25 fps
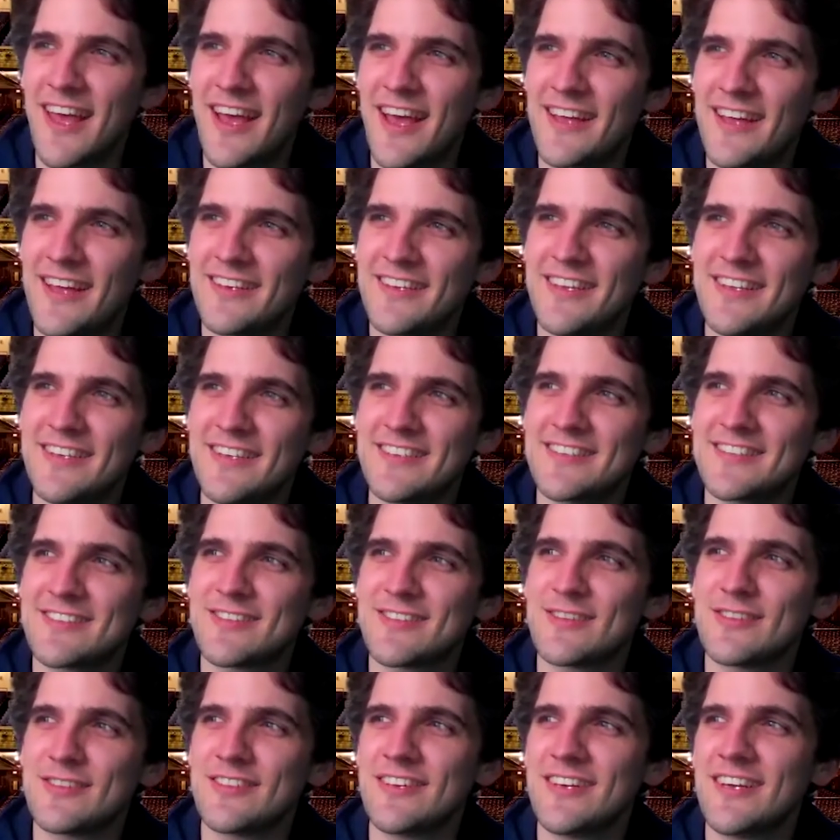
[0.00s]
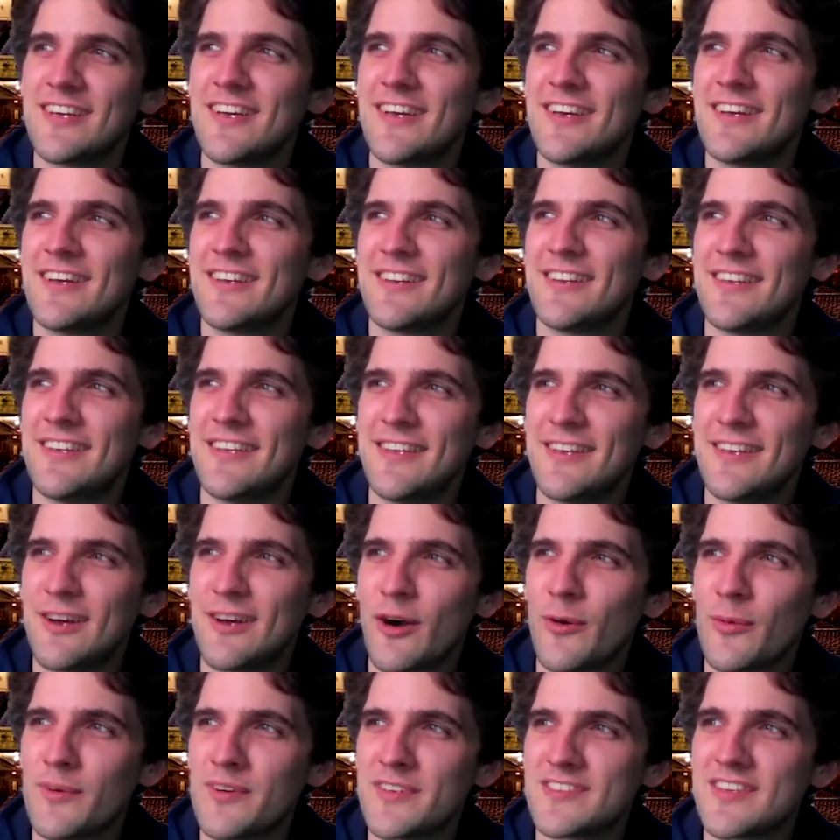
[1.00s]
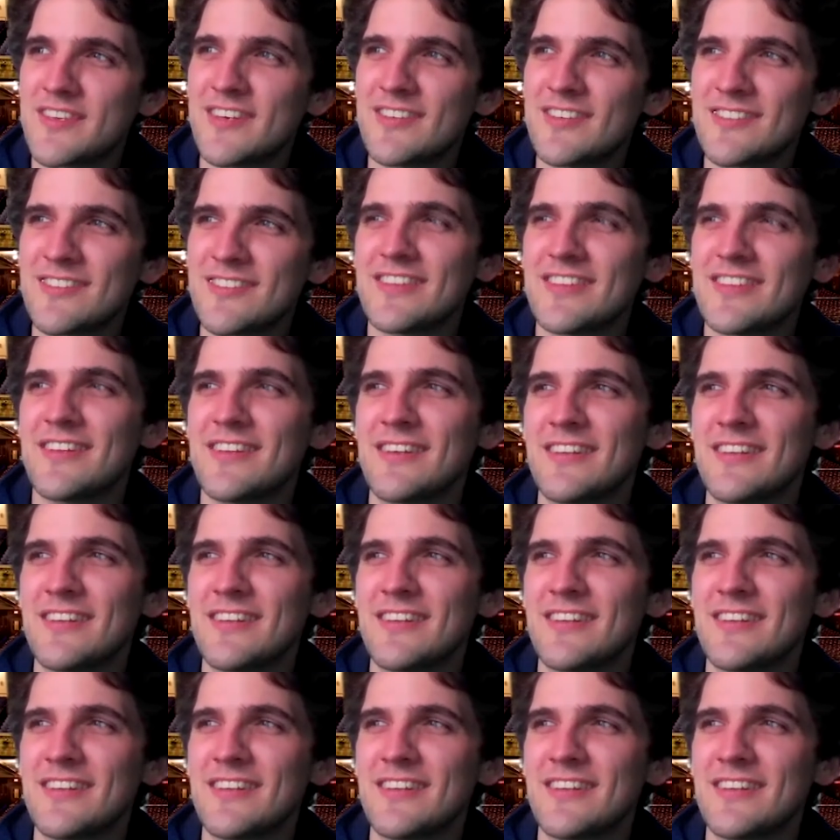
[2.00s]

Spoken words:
and he essentially,